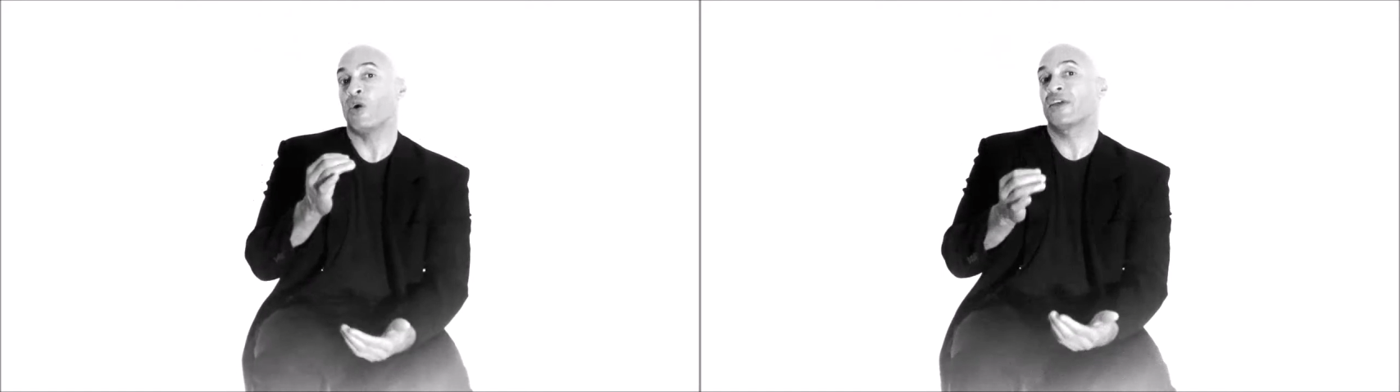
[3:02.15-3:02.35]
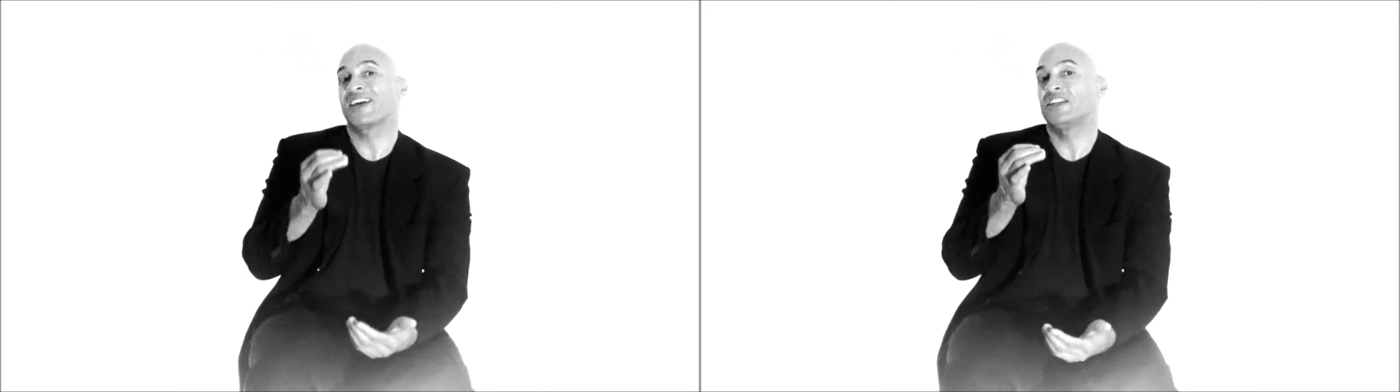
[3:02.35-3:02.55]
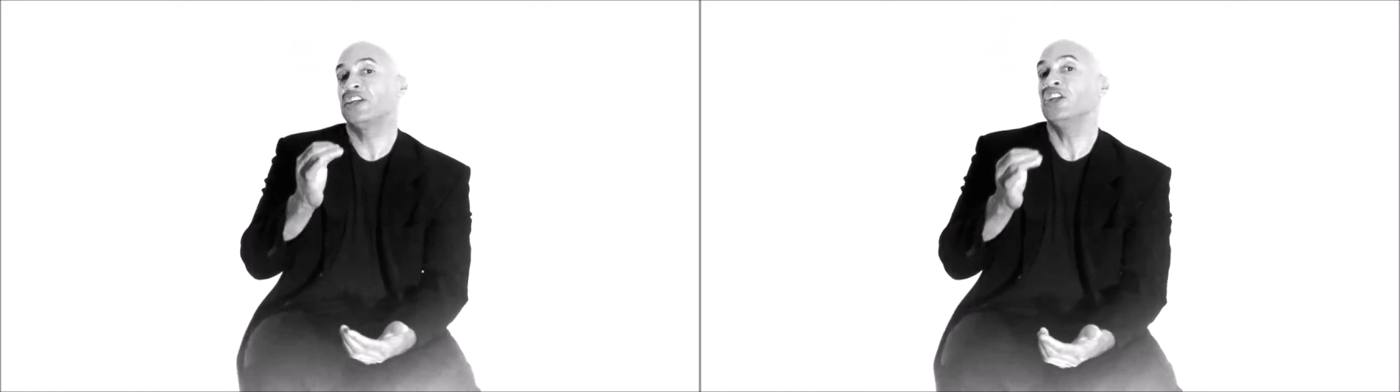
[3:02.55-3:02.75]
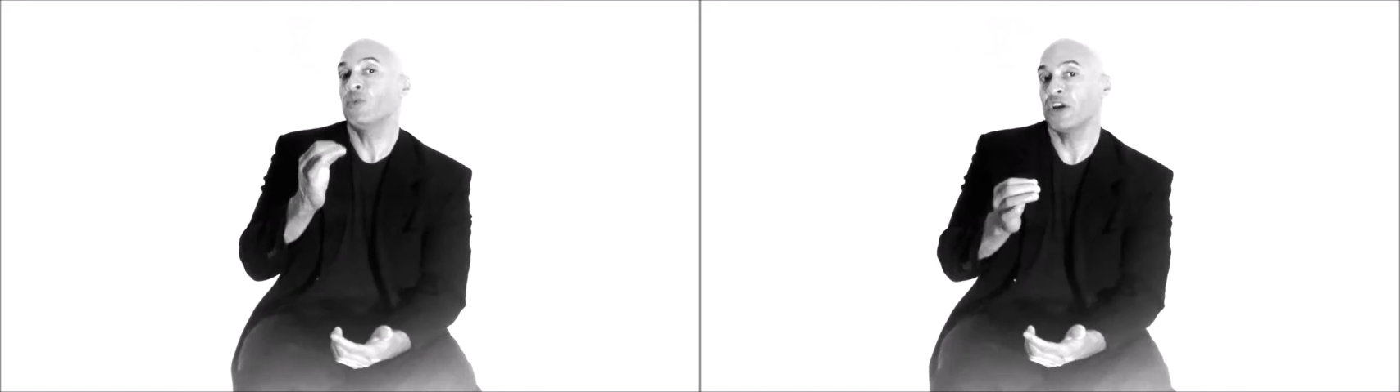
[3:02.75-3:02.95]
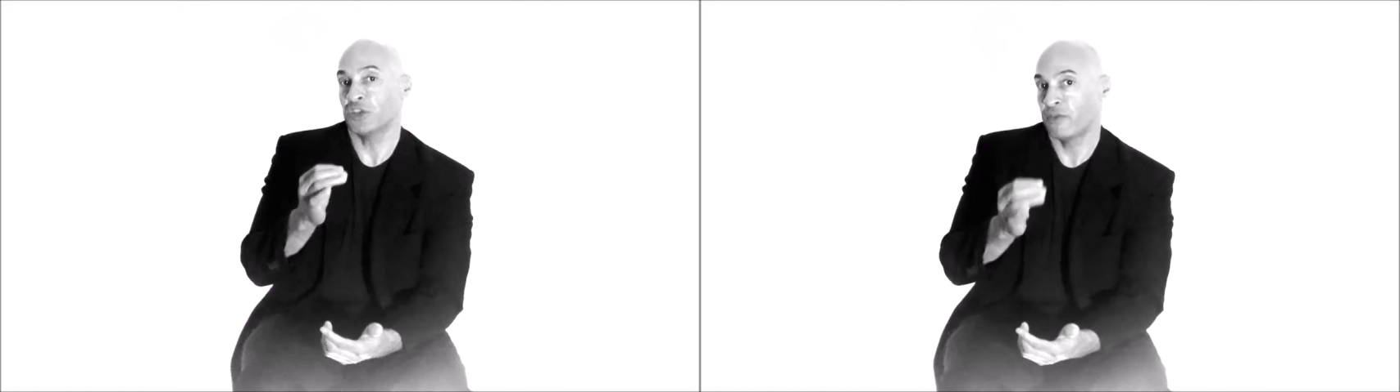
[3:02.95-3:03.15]
or the
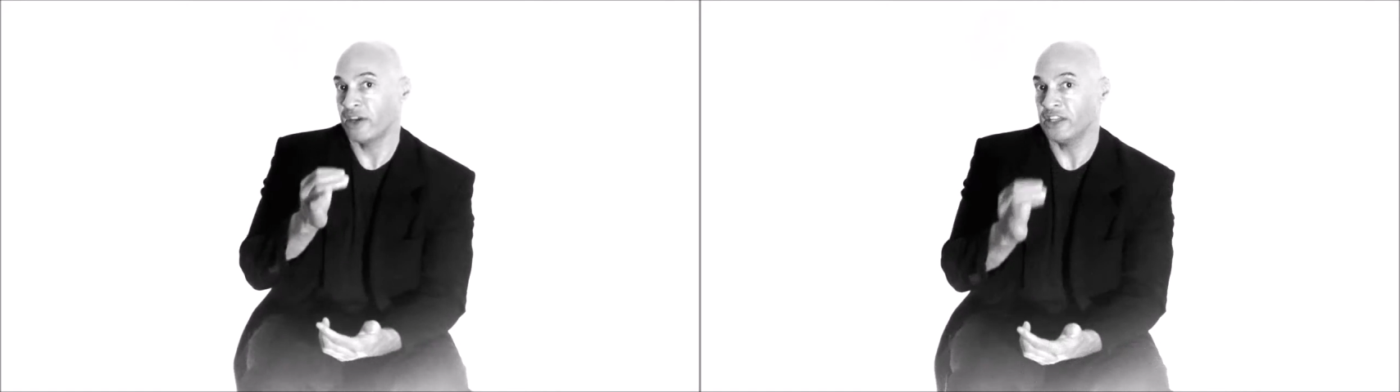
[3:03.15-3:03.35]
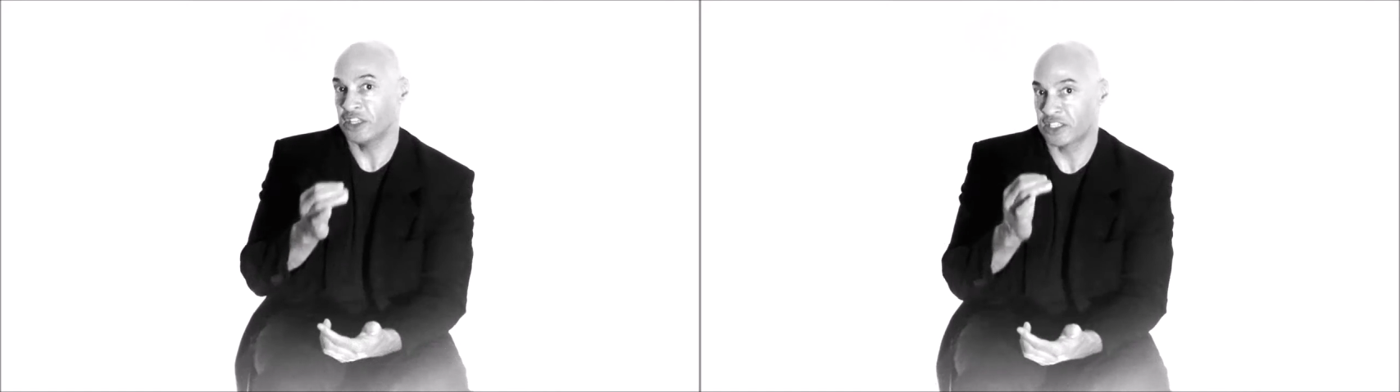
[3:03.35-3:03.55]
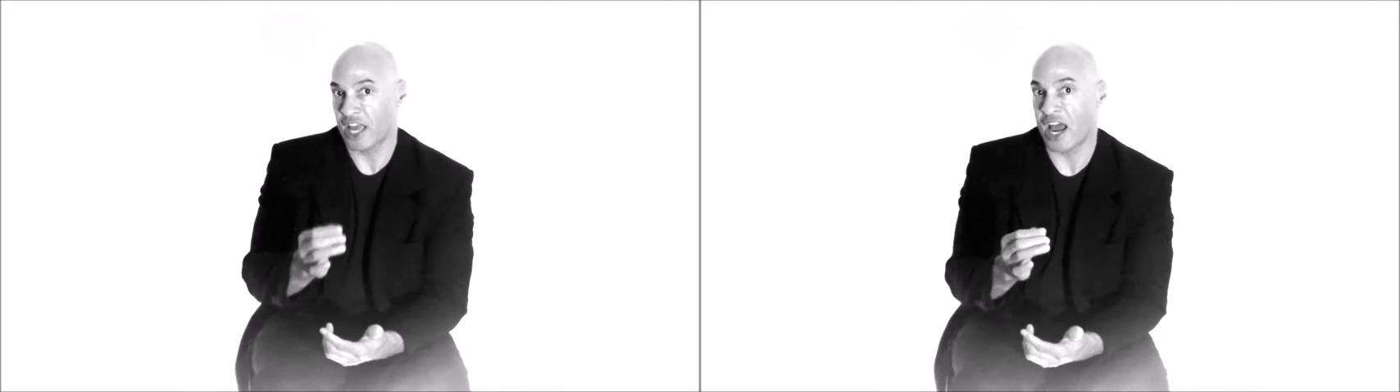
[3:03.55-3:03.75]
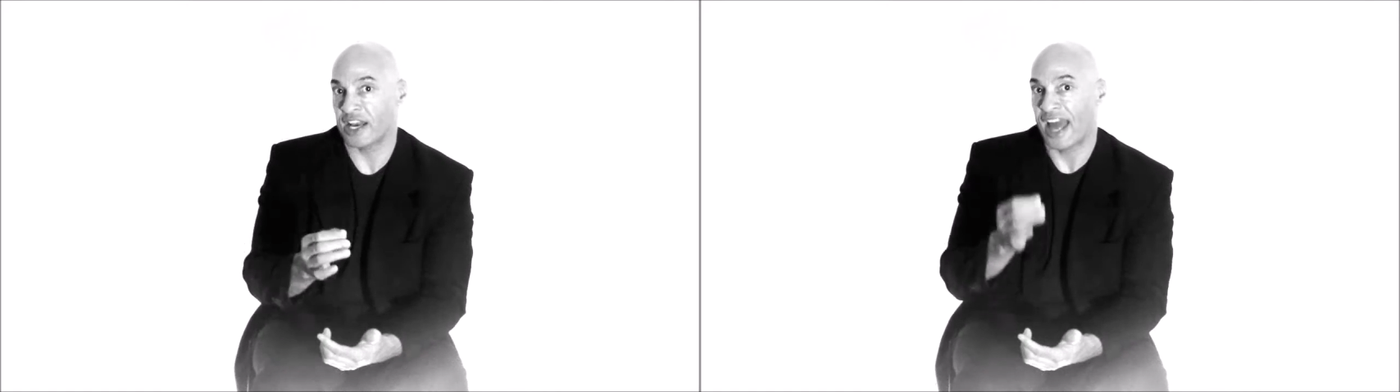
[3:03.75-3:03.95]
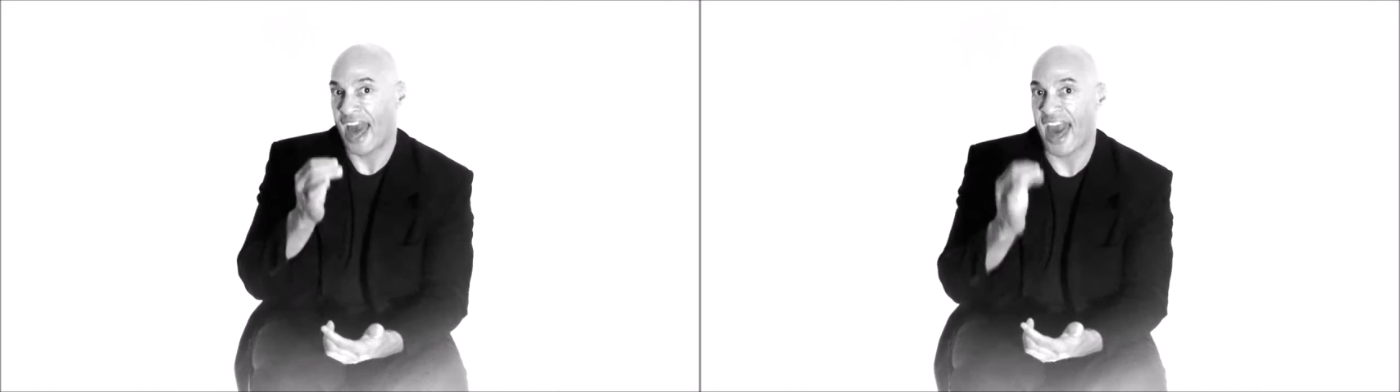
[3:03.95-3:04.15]
continuation in
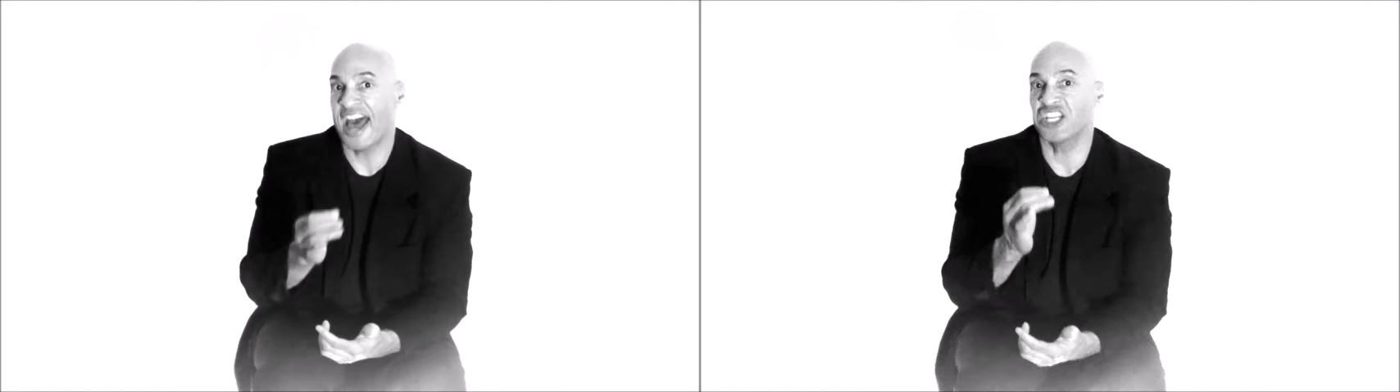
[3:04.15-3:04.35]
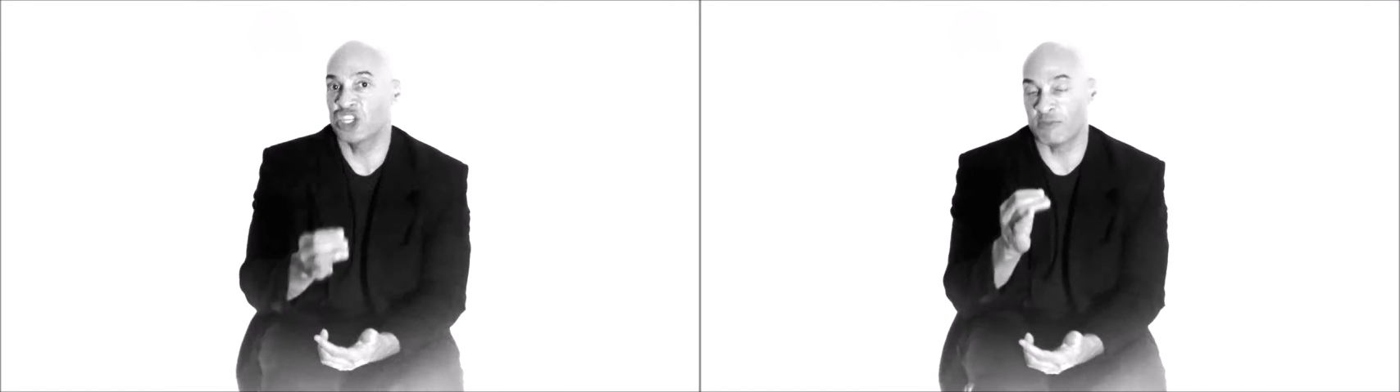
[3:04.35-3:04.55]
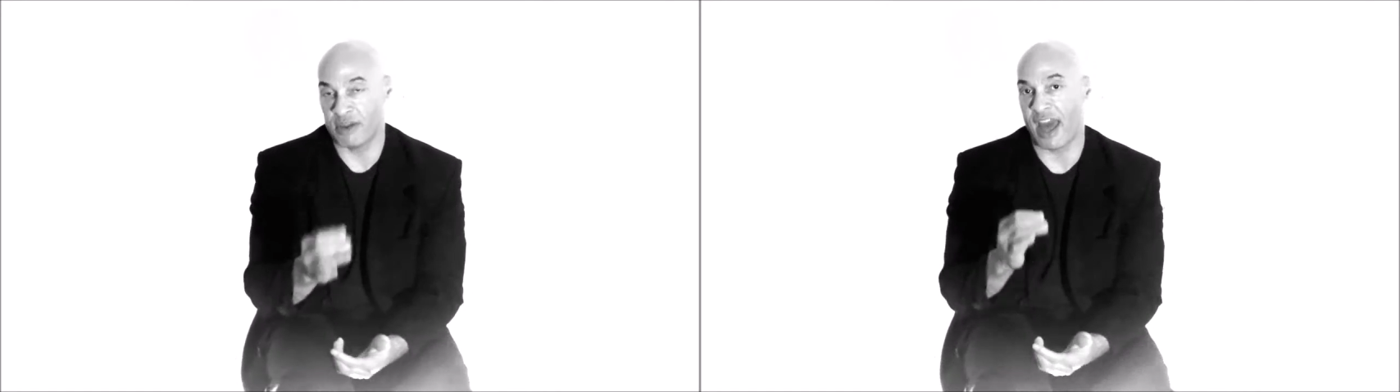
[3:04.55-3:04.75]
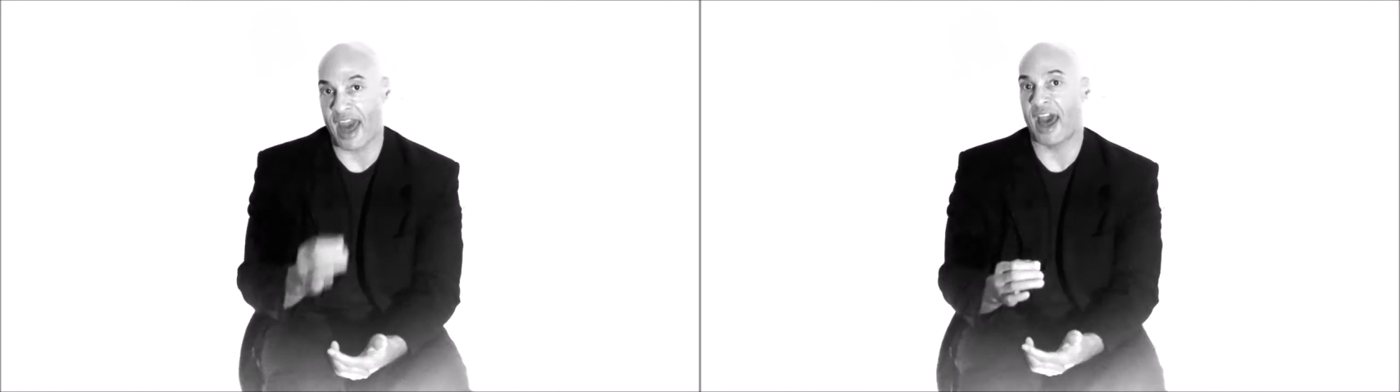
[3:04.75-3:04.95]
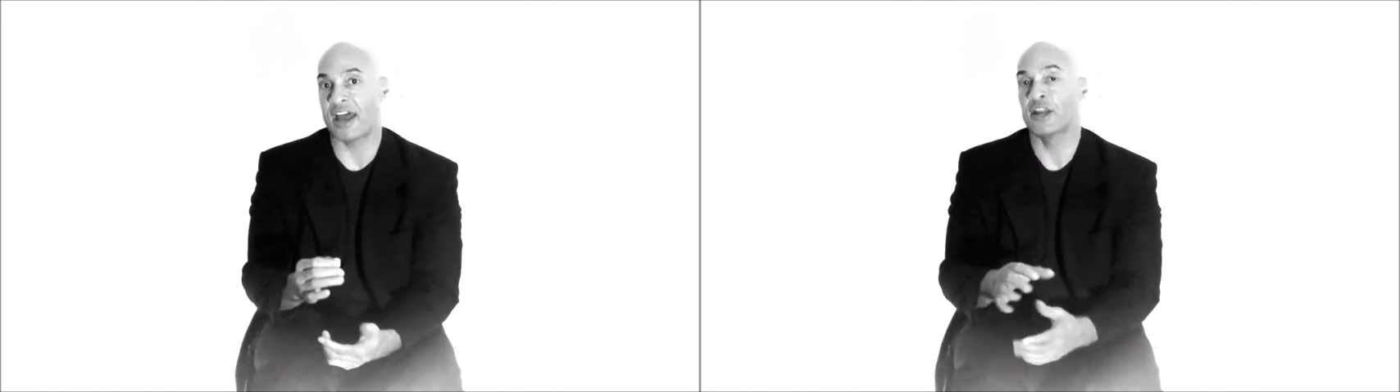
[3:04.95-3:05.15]
society has to be
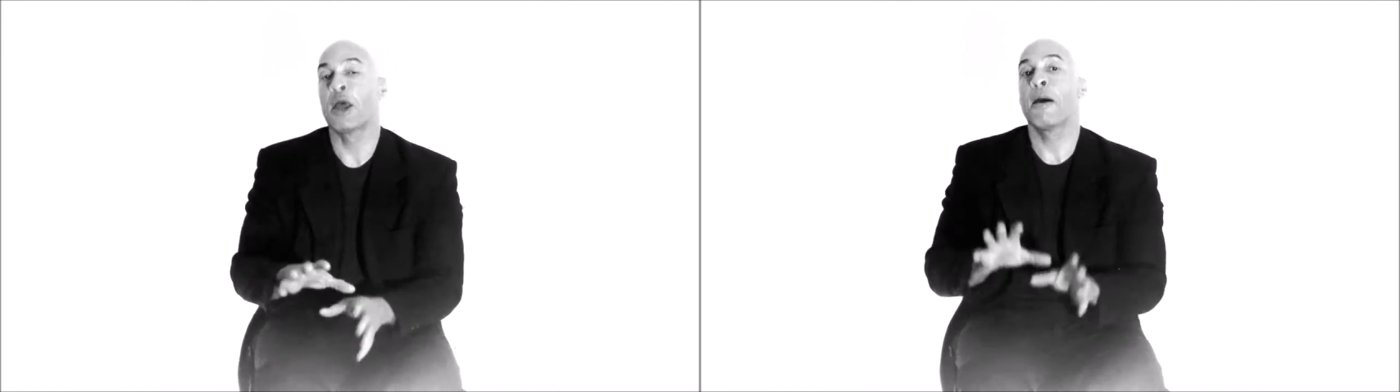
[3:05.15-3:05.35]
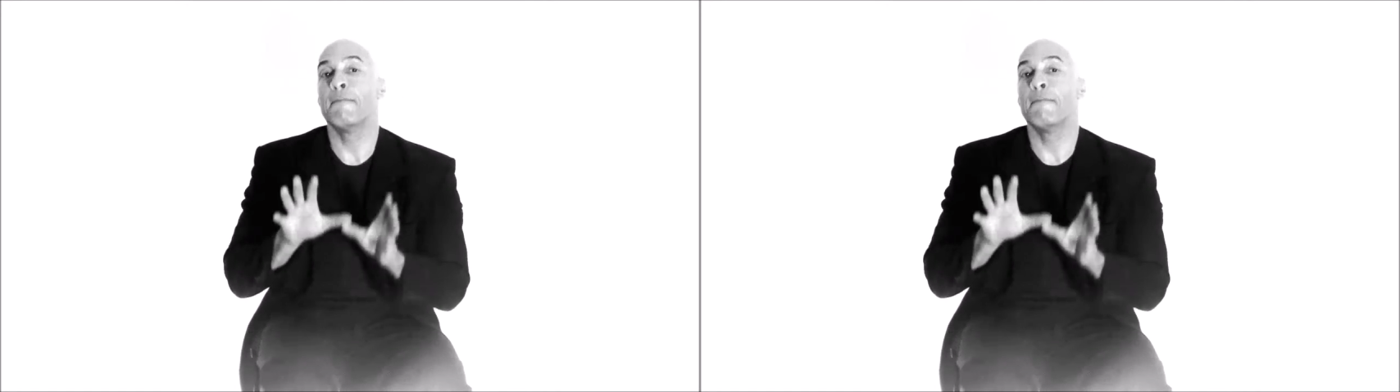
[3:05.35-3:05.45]
had